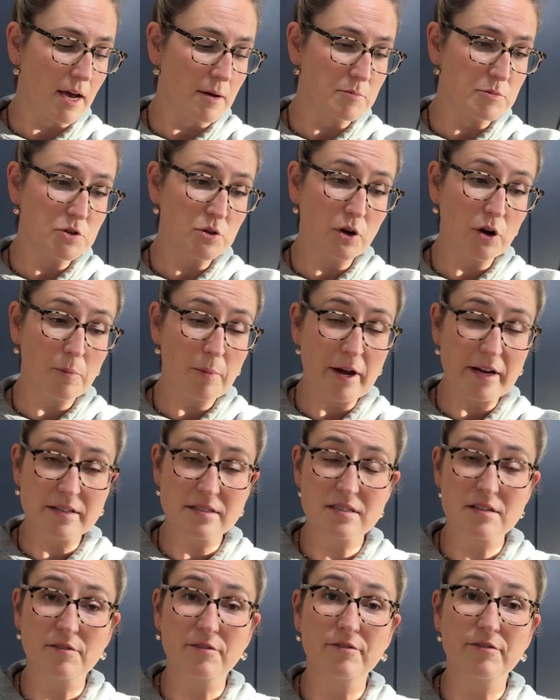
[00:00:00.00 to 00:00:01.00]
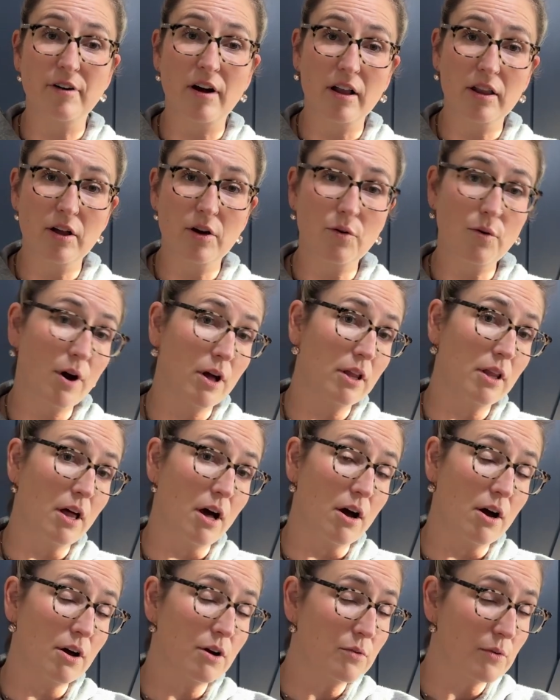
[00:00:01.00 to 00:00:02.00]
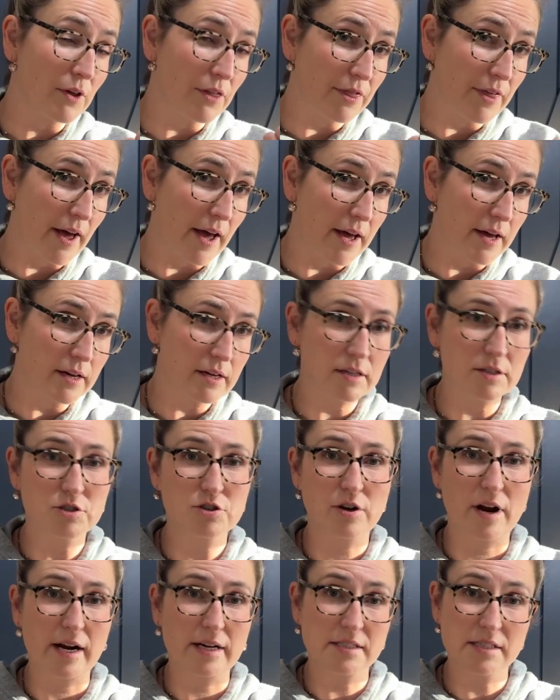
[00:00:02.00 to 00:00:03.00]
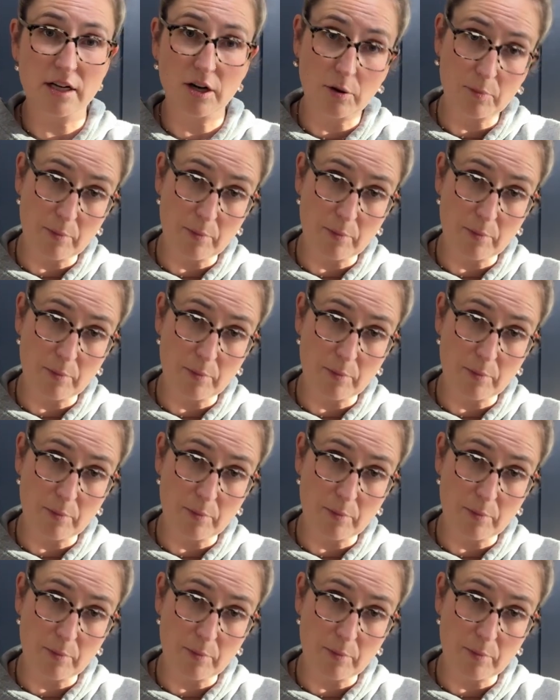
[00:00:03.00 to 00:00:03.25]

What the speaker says: Do your best to follow along with that contracting or